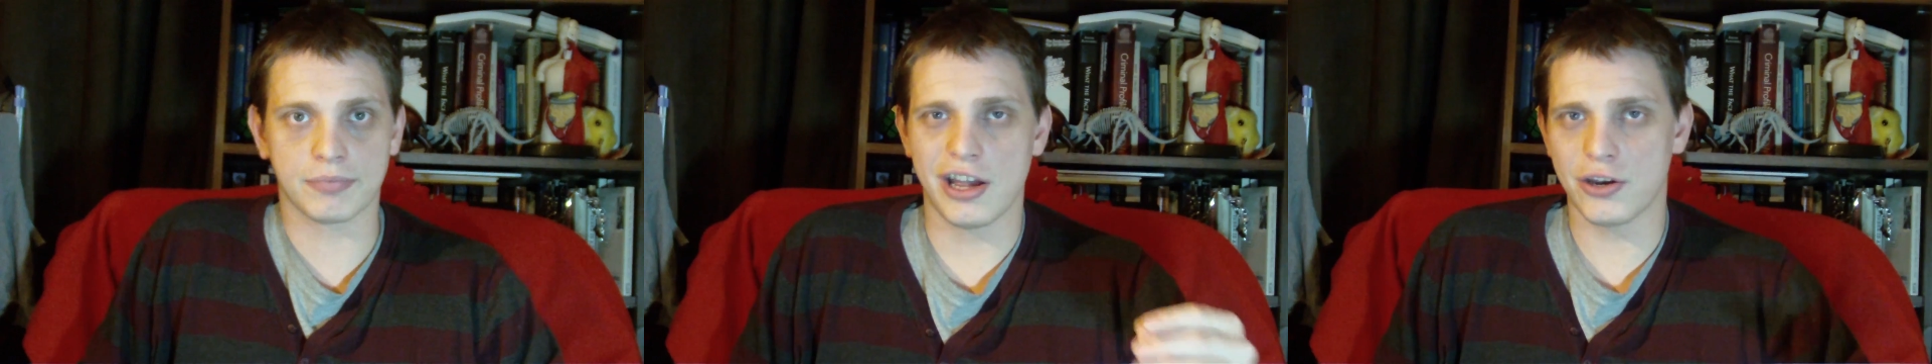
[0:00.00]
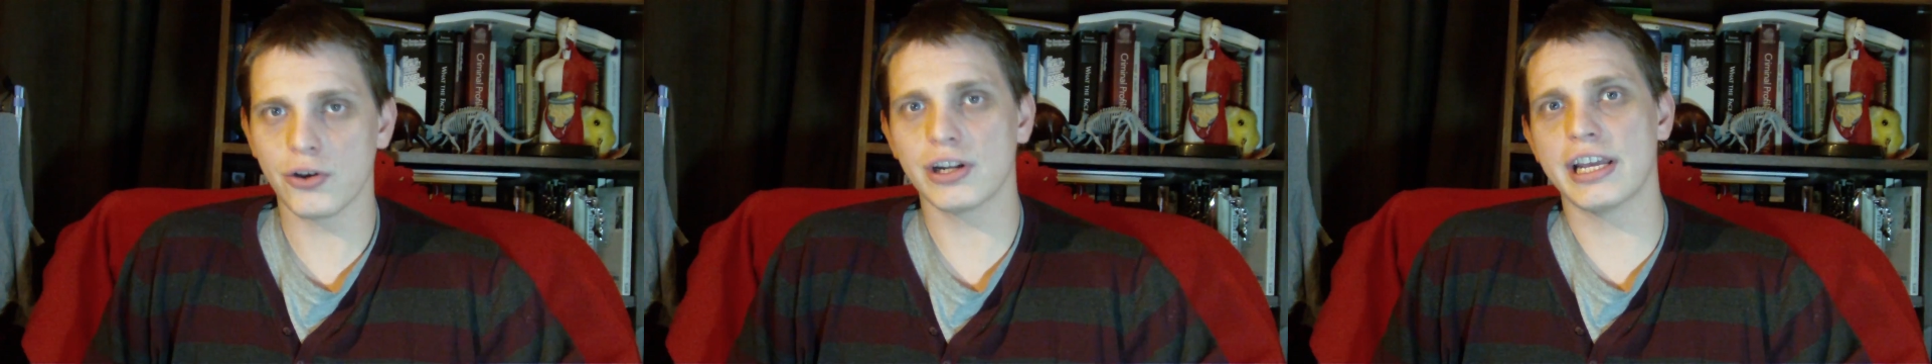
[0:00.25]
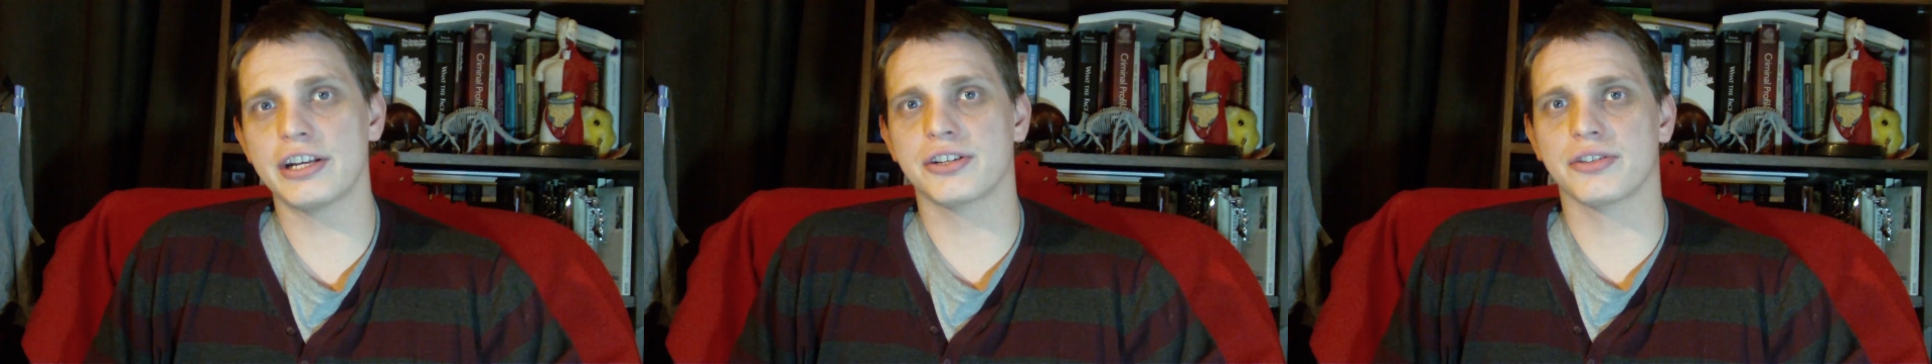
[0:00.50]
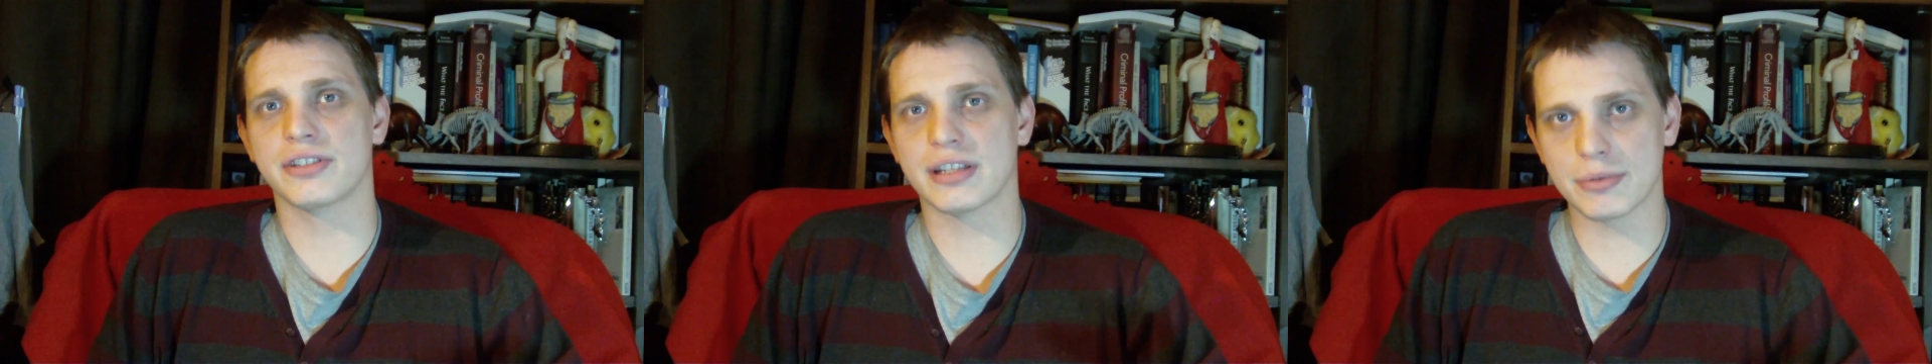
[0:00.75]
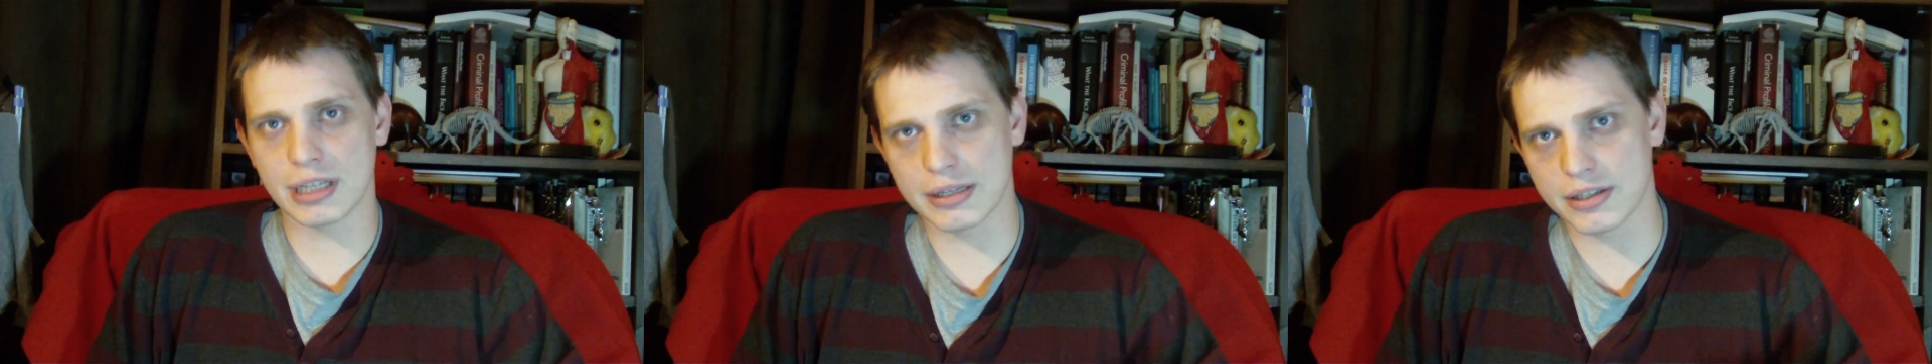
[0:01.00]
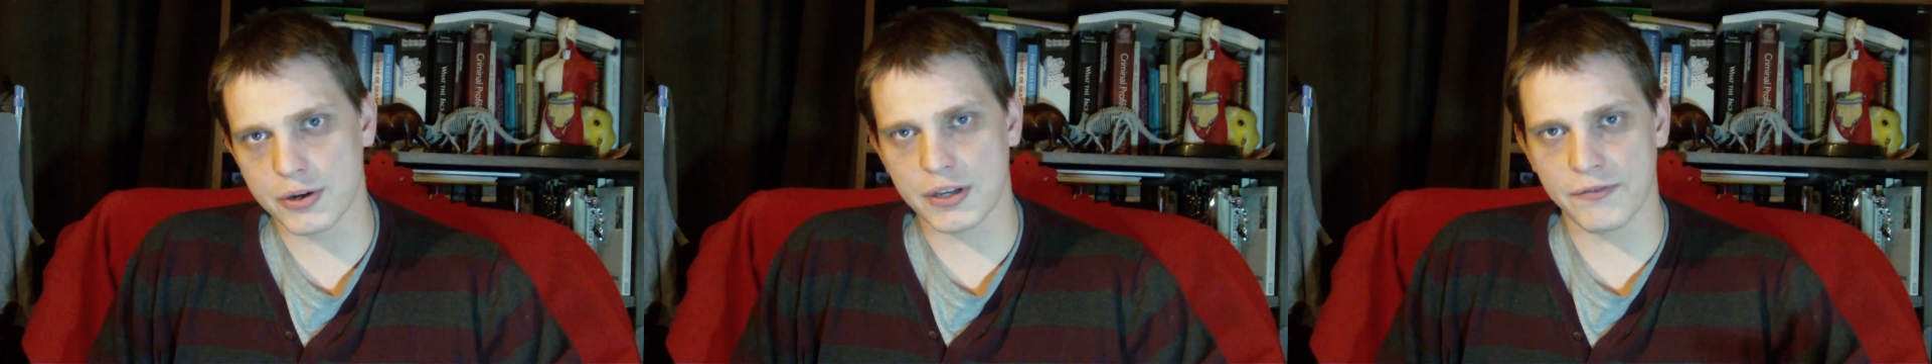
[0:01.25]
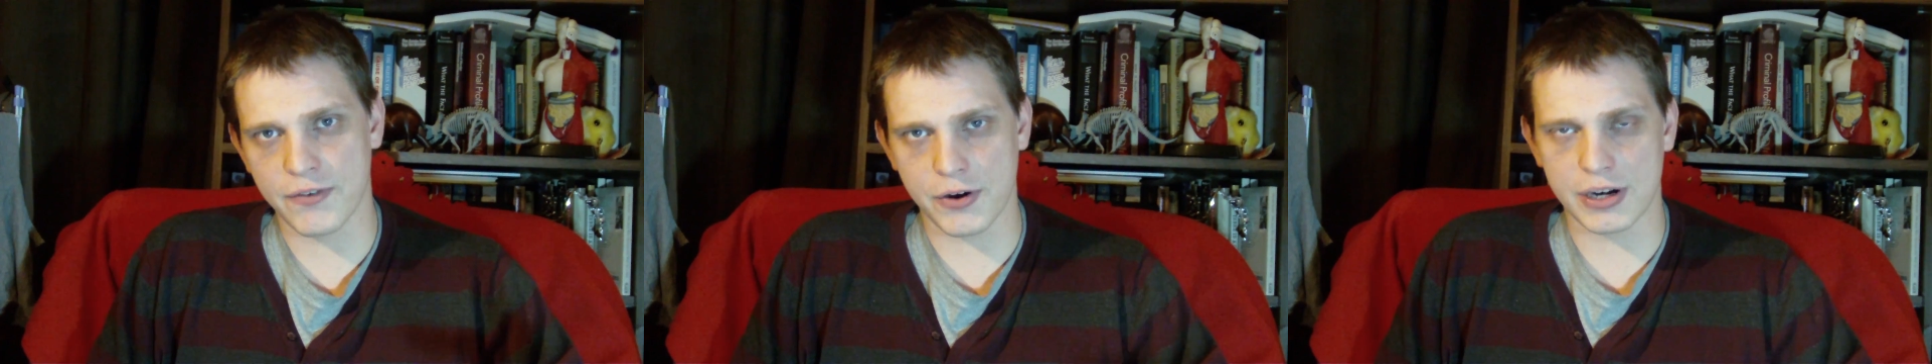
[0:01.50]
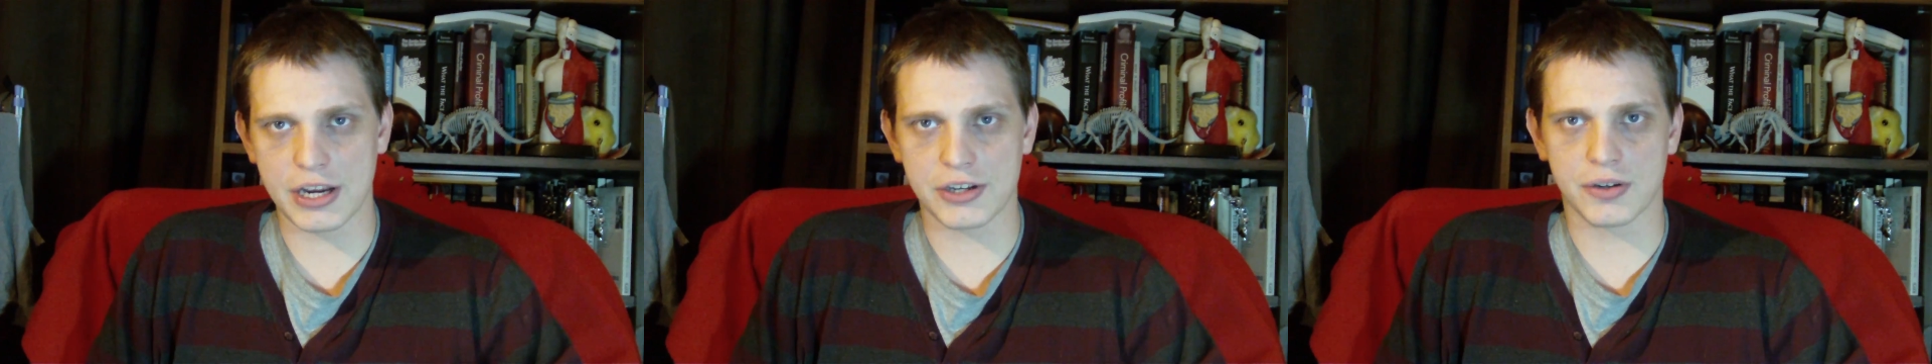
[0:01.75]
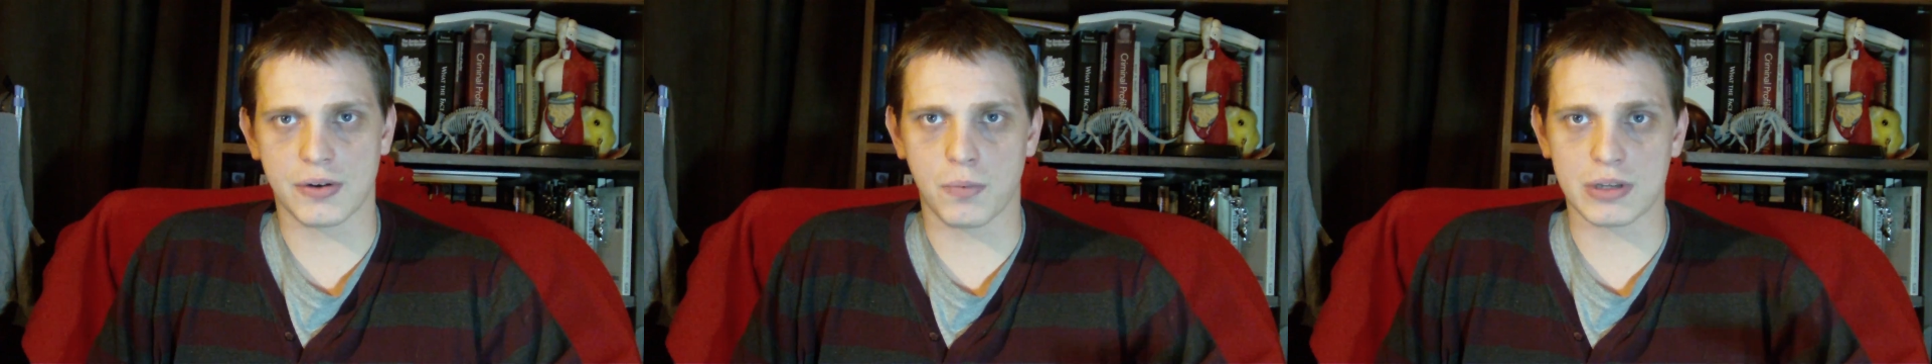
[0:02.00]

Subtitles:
Inoculation, sometimes known as virilation,